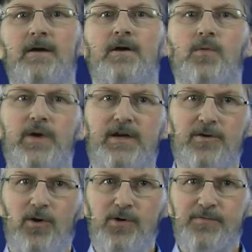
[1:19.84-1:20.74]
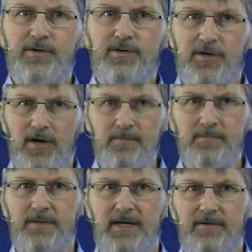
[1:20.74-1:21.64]
We can
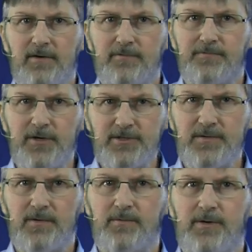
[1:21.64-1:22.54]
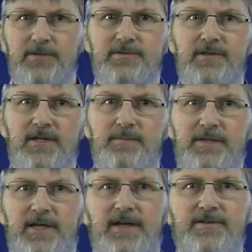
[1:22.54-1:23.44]
overcome in our virtual worlds the
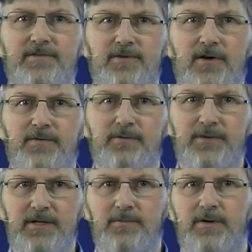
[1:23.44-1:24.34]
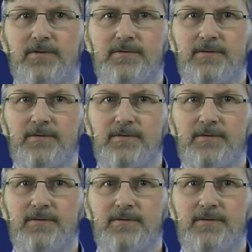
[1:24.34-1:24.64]
limitations of a real world.